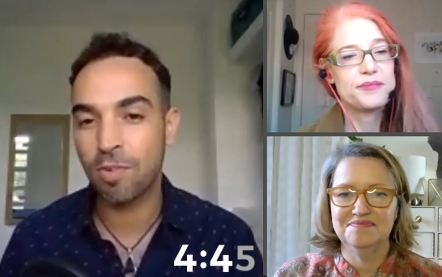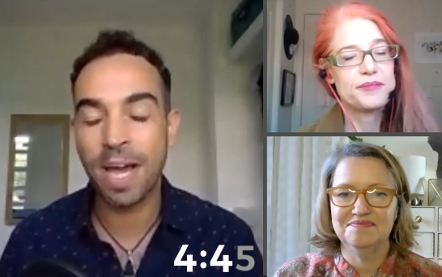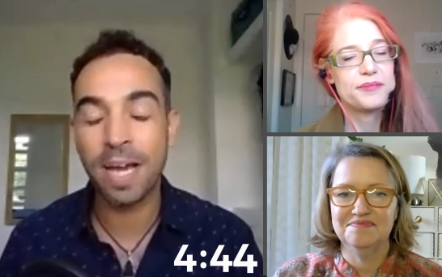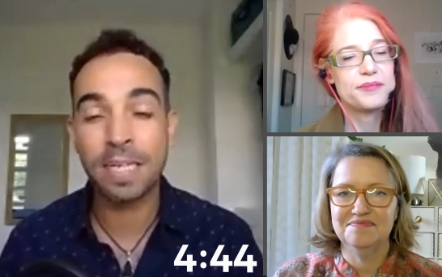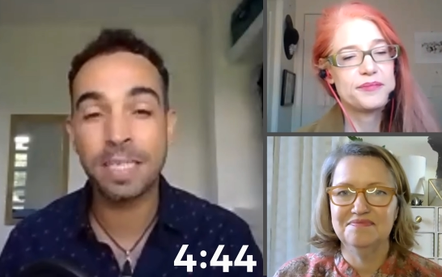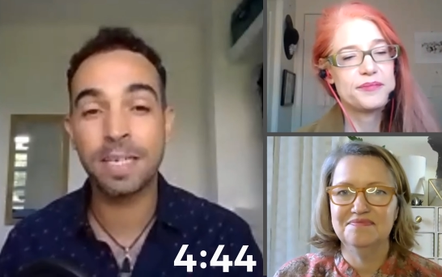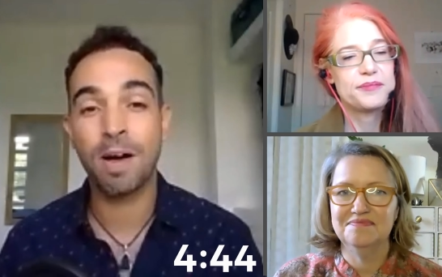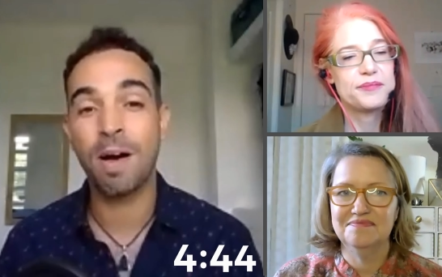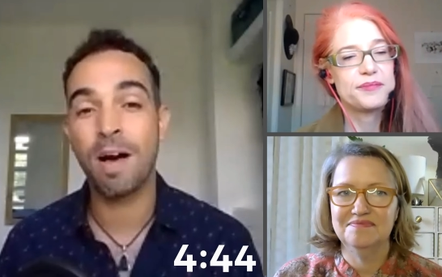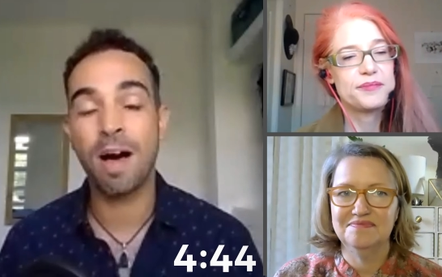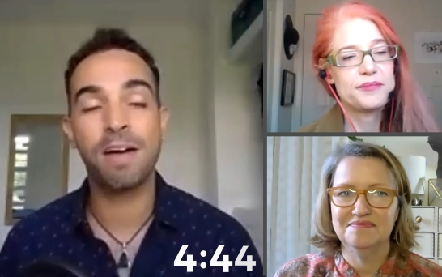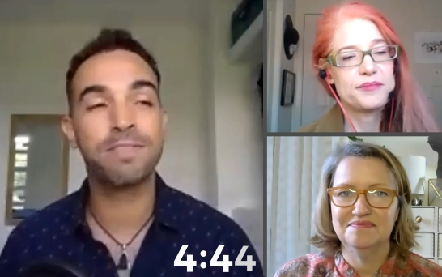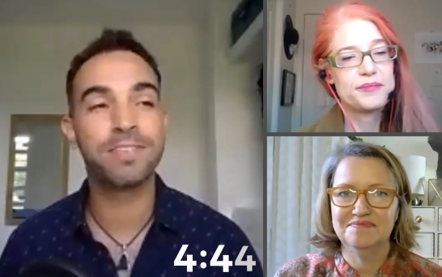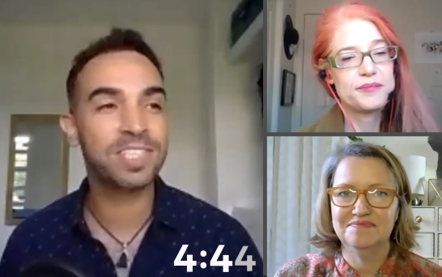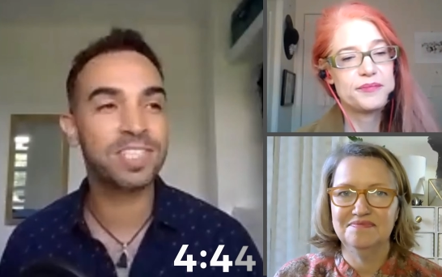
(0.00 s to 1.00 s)

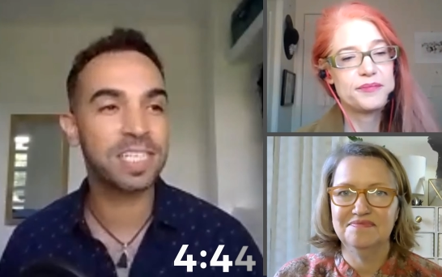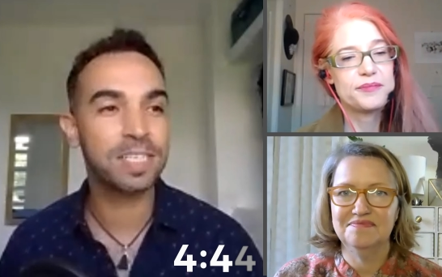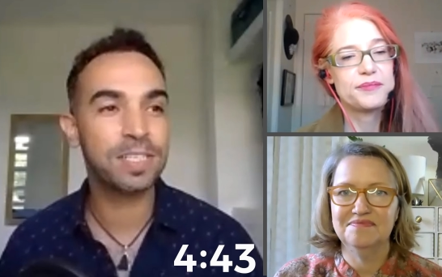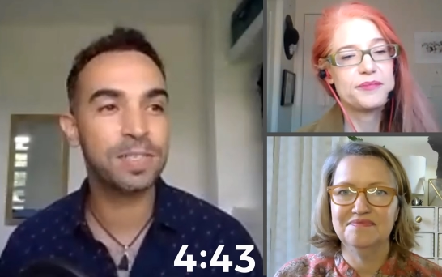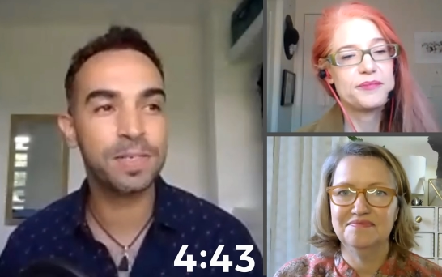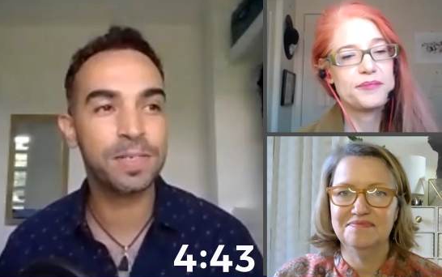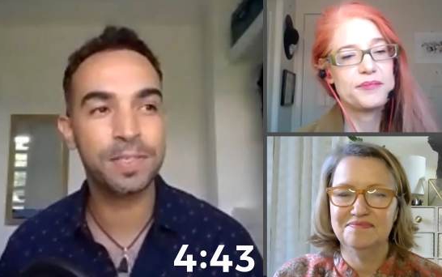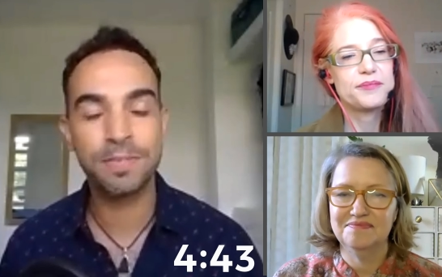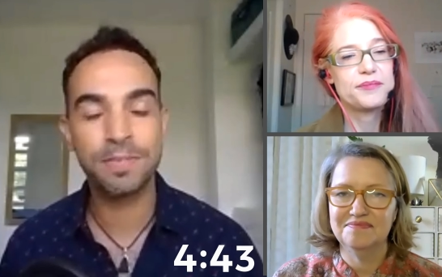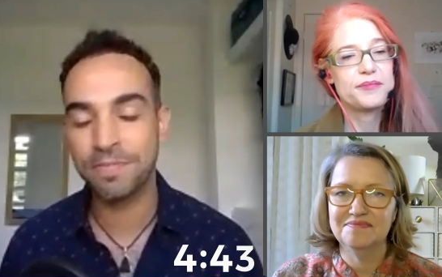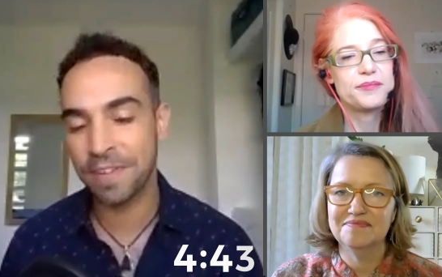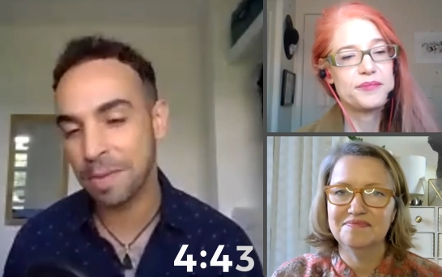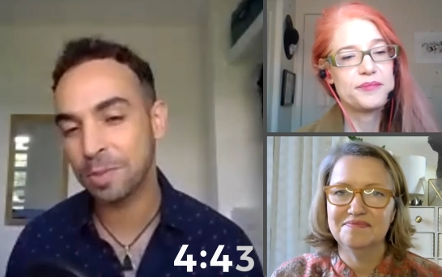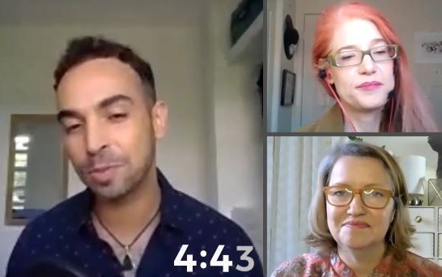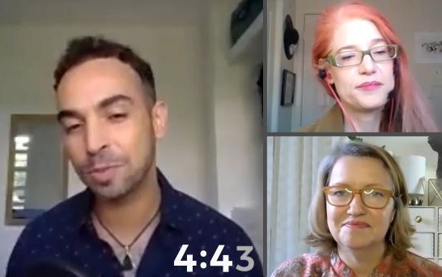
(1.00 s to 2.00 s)
Speaker 1: Obviously, the, the famous
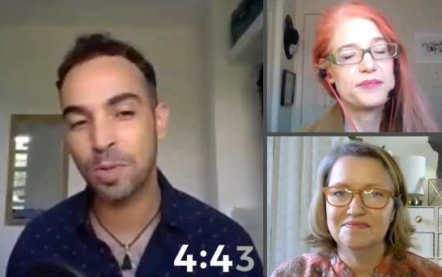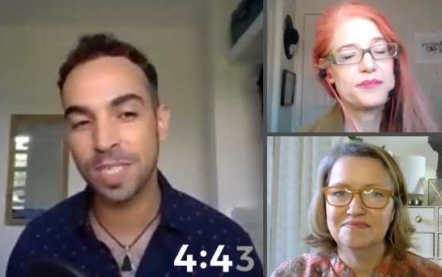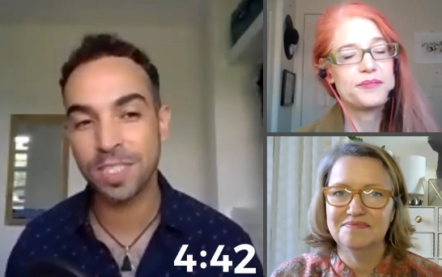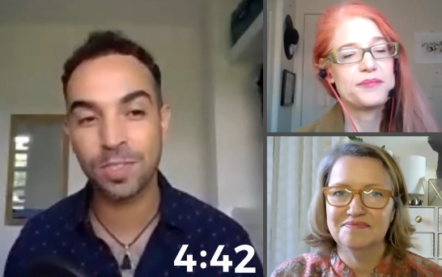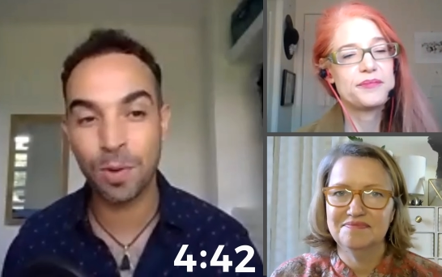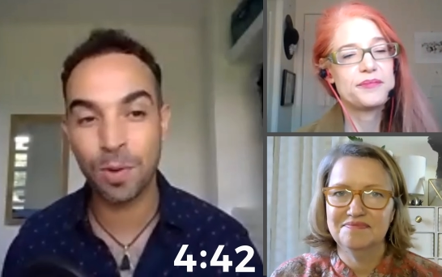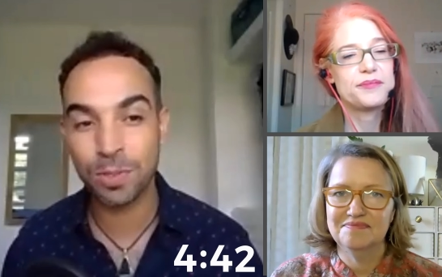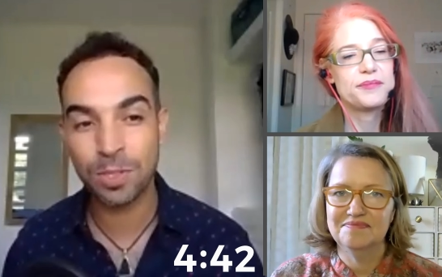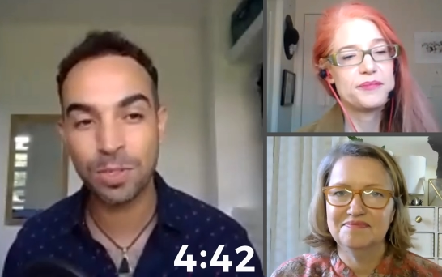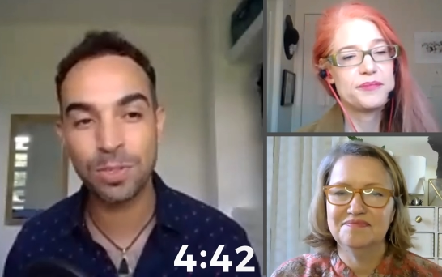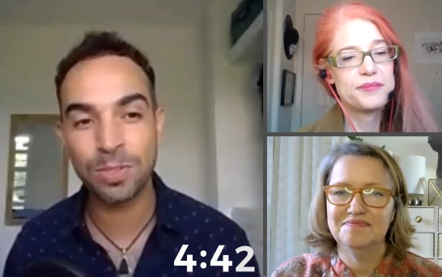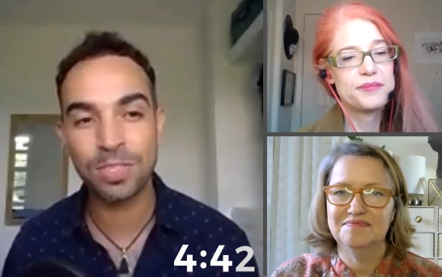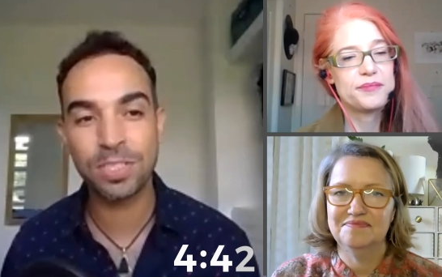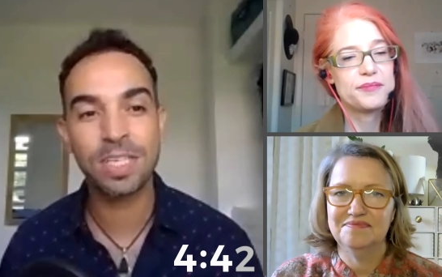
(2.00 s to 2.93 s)
one is couscous